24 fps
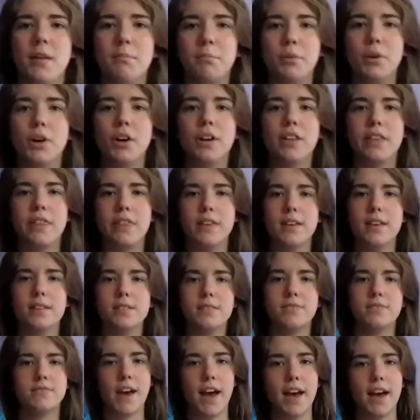this
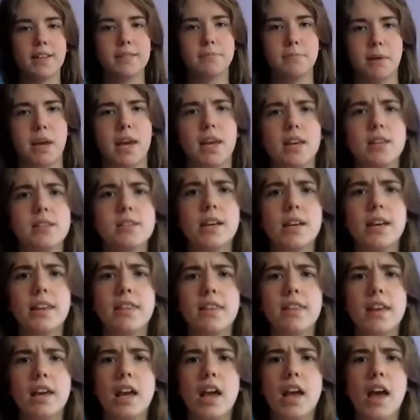fast-paced, I think,
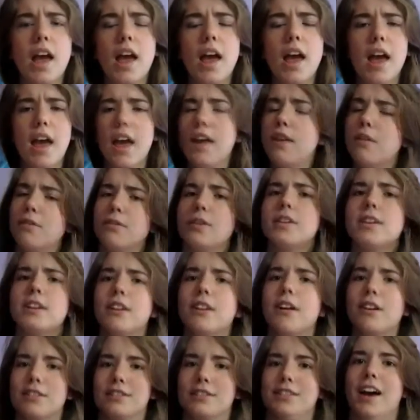in a really long
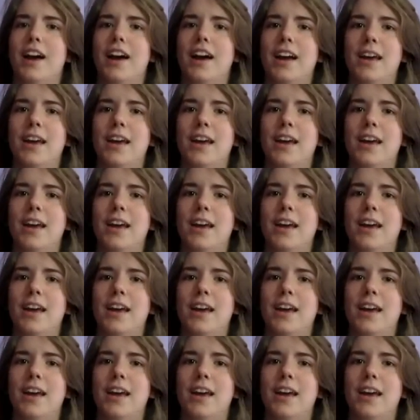time,